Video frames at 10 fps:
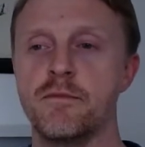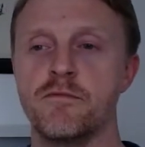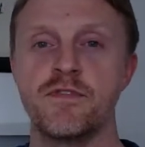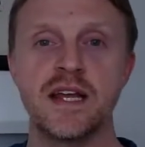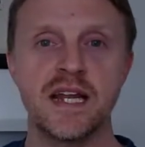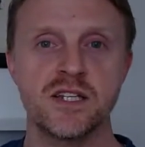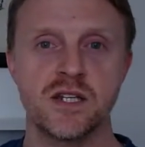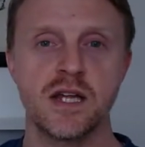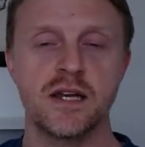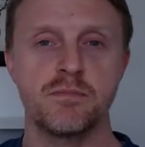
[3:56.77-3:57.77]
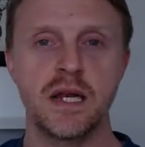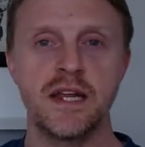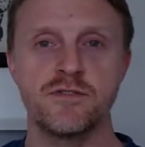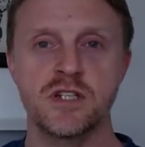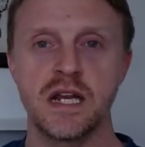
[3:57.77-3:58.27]
feelings and
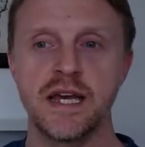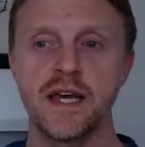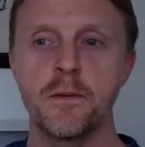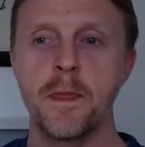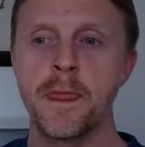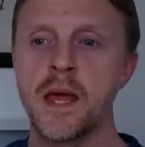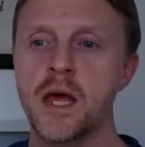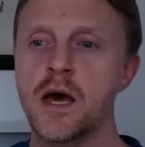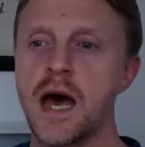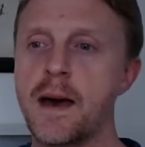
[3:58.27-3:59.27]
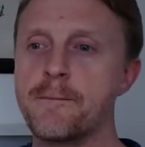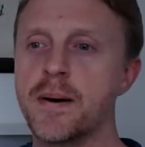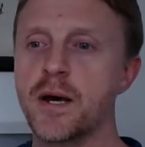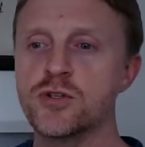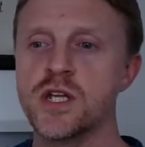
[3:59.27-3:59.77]
beliefs clear, but
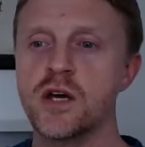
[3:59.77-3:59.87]
also